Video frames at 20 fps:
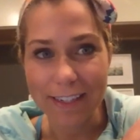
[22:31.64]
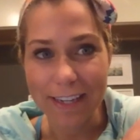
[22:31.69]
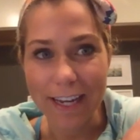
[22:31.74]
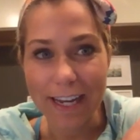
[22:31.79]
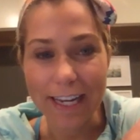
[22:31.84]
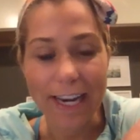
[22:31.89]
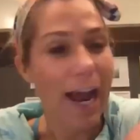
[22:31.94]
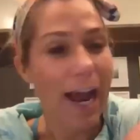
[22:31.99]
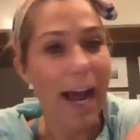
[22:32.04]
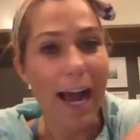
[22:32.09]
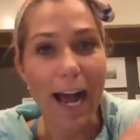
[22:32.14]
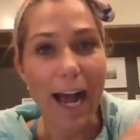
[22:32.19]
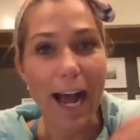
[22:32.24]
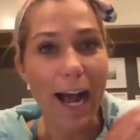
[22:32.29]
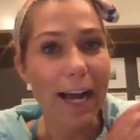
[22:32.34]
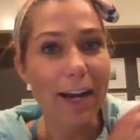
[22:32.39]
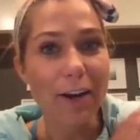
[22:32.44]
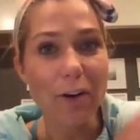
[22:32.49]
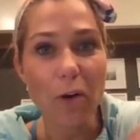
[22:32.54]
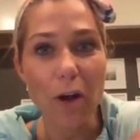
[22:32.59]
And
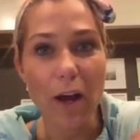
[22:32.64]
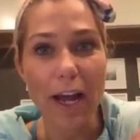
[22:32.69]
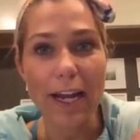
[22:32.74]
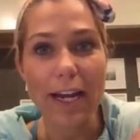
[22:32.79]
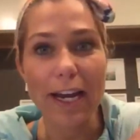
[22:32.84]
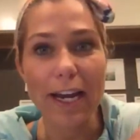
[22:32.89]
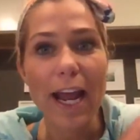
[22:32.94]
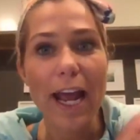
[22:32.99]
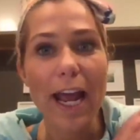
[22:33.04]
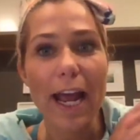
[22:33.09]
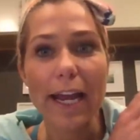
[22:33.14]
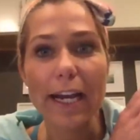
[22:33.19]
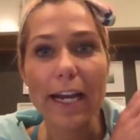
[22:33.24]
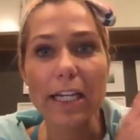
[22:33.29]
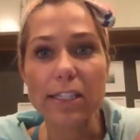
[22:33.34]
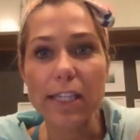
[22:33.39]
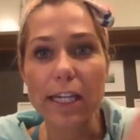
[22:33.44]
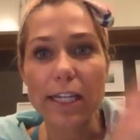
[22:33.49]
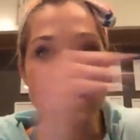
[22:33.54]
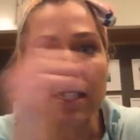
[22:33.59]
I don't, and
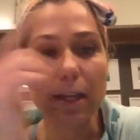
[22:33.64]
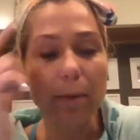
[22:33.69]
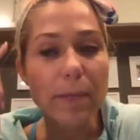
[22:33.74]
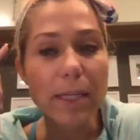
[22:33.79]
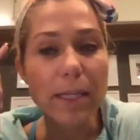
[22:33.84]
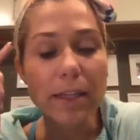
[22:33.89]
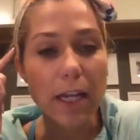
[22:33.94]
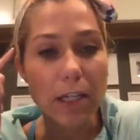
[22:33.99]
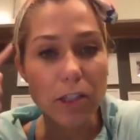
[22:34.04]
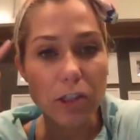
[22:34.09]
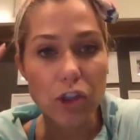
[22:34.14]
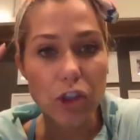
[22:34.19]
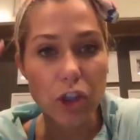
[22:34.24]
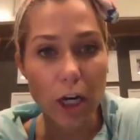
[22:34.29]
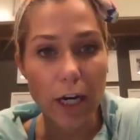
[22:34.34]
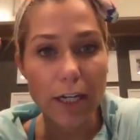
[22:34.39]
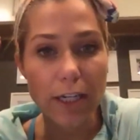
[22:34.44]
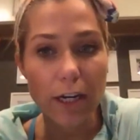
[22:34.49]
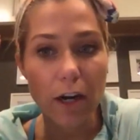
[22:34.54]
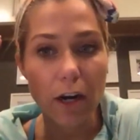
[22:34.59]
it's like something that's
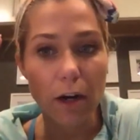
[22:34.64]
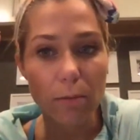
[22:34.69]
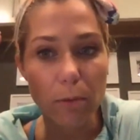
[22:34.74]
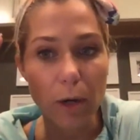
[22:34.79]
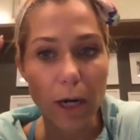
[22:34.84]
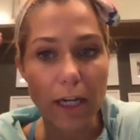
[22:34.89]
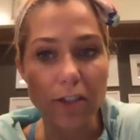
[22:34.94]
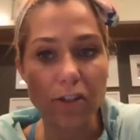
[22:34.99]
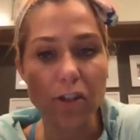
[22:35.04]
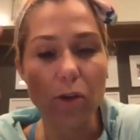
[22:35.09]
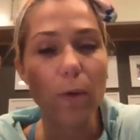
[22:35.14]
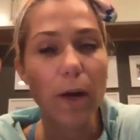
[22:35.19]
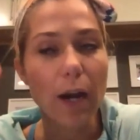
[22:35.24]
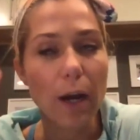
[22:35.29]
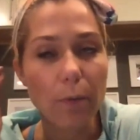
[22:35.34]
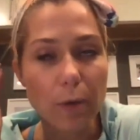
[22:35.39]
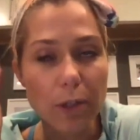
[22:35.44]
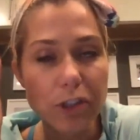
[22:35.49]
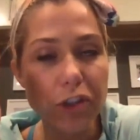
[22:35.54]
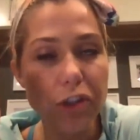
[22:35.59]
trained in our brain. So what I
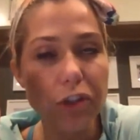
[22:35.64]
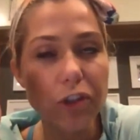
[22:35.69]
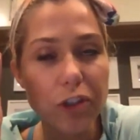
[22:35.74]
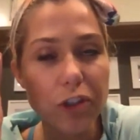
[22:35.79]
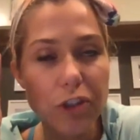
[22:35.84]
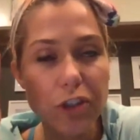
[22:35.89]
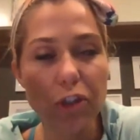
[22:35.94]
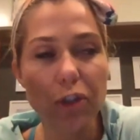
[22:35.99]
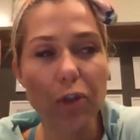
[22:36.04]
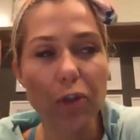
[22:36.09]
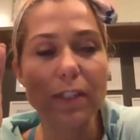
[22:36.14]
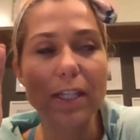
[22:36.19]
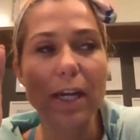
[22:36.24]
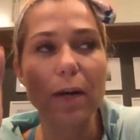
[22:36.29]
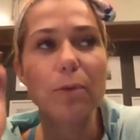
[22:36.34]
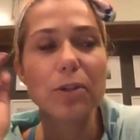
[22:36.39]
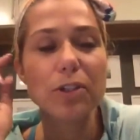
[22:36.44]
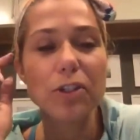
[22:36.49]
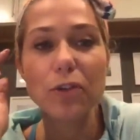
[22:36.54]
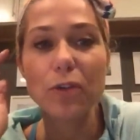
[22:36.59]
want you to do is, I
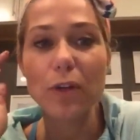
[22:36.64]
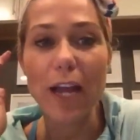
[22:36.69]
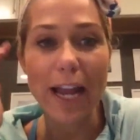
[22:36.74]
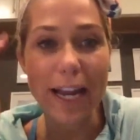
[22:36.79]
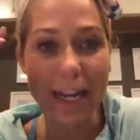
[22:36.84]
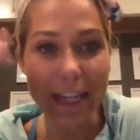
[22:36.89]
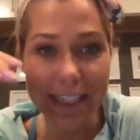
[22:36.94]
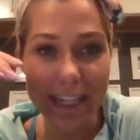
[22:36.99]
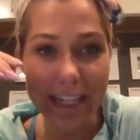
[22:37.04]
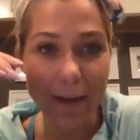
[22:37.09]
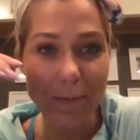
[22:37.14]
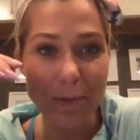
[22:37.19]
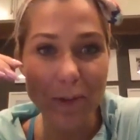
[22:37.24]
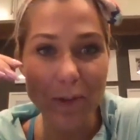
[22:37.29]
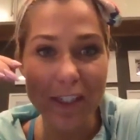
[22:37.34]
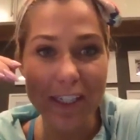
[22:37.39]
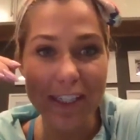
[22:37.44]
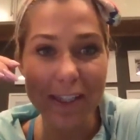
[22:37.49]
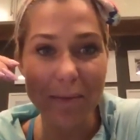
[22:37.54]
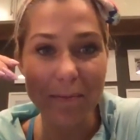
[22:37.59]
want you to, anytime you
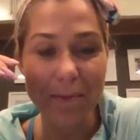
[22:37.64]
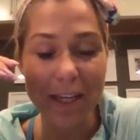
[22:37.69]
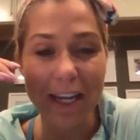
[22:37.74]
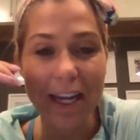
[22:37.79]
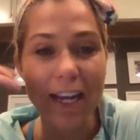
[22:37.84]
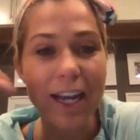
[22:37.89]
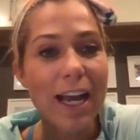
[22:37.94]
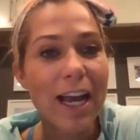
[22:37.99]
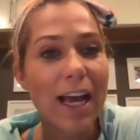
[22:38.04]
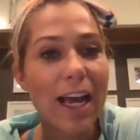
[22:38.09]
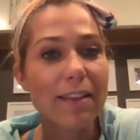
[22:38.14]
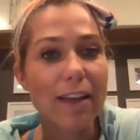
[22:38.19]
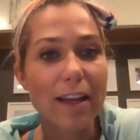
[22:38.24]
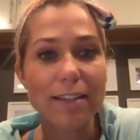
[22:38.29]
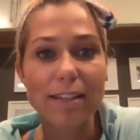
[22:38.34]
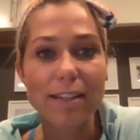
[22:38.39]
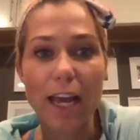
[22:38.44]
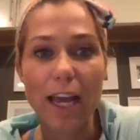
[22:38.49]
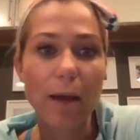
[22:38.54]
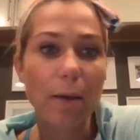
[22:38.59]
see something that's
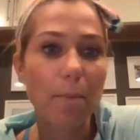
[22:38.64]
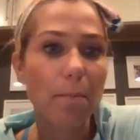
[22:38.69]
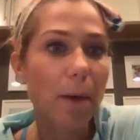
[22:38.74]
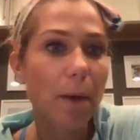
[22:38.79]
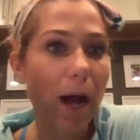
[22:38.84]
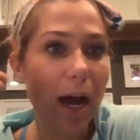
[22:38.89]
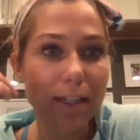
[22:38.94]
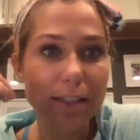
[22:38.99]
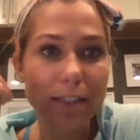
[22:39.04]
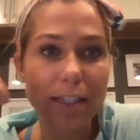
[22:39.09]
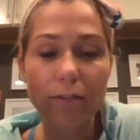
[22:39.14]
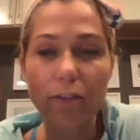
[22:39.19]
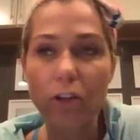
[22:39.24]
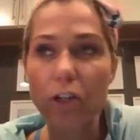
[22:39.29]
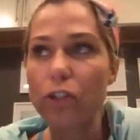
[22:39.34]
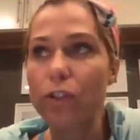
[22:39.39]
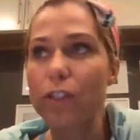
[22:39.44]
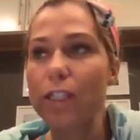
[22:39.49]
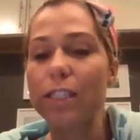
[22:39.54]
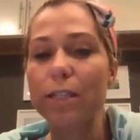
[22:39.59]
like positive, or you
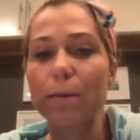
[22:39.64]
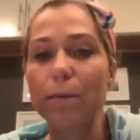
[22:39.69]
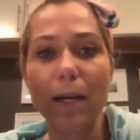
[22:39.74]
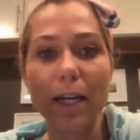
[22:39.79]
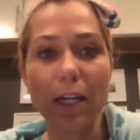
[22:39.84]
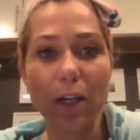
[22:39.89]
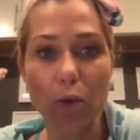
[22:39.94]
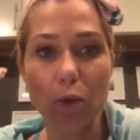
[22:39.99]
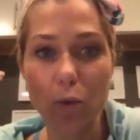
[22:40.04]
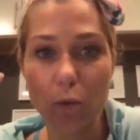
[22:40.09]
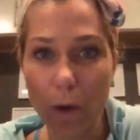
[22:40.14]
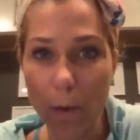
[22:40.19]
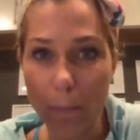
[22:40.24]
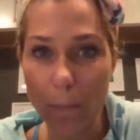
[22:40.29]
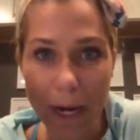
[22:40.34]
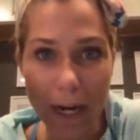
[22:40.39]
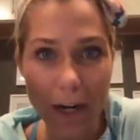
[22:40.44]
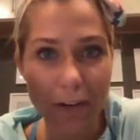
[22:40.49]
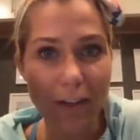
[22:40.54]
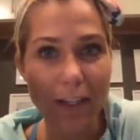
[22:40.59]
see somebody who
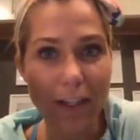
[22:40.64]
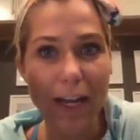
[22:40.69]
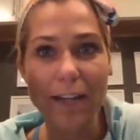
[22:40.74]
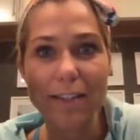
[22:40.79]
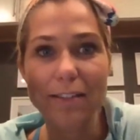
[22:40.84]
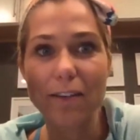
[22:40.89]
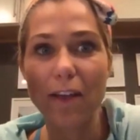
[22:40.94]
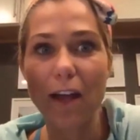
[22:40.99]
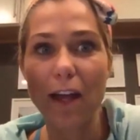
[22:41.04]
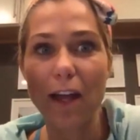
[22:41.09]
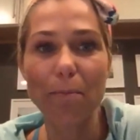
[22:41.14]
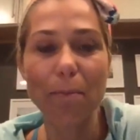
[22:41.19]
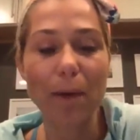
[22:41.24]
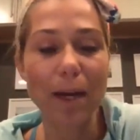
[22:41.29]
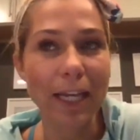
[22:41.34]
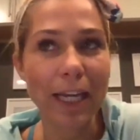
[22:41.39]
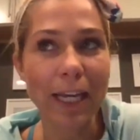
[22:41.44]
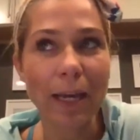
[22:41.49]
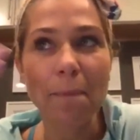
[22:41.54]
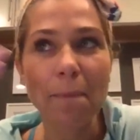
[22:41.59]
apparently has a lot of
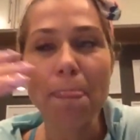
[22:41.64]
money,